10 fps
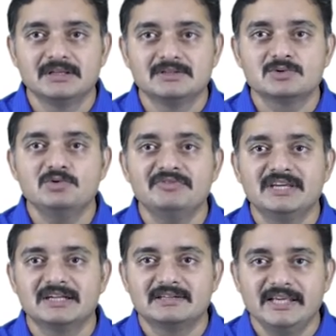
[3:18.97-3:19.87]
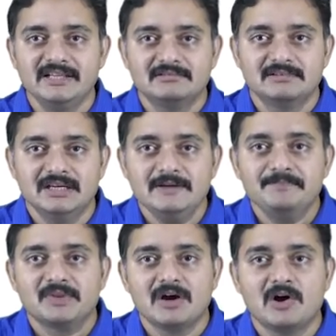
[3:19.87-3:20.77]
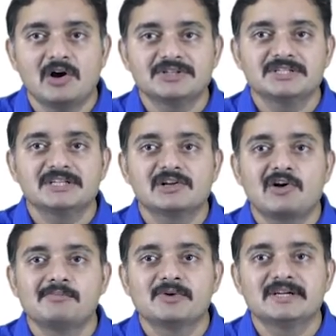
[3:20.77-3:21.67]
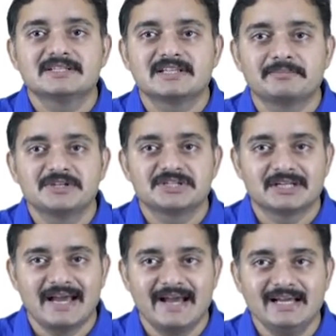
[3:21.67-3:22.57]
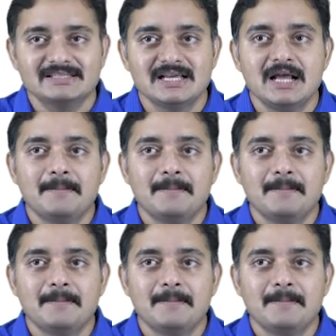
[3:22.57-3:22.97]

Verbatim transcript: So, we can take the horizontal component summation as